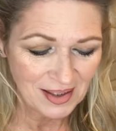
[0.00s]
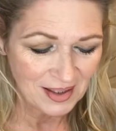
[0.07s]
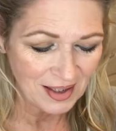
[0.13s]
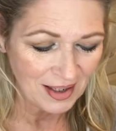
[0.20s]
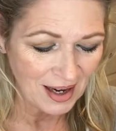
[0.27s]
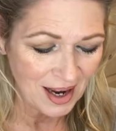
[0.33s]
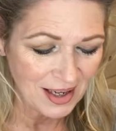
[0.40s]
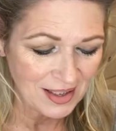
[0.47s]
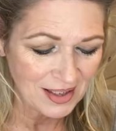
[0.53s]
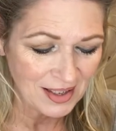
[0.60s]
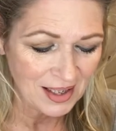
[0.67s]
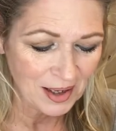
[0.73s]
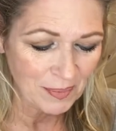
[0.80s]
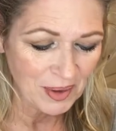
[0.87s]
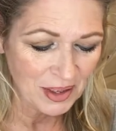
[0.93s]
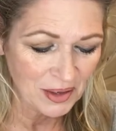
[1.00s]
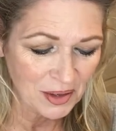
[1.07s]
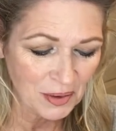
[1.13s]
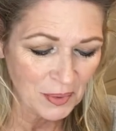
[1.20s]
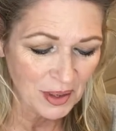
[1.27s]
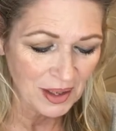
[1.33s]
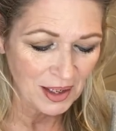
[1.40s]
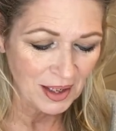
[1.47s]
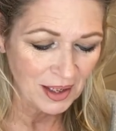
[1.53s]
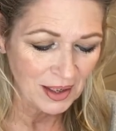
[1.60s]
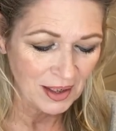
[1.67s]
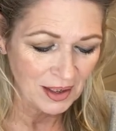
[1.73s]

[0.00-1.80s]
the last thing I'm going to do with it,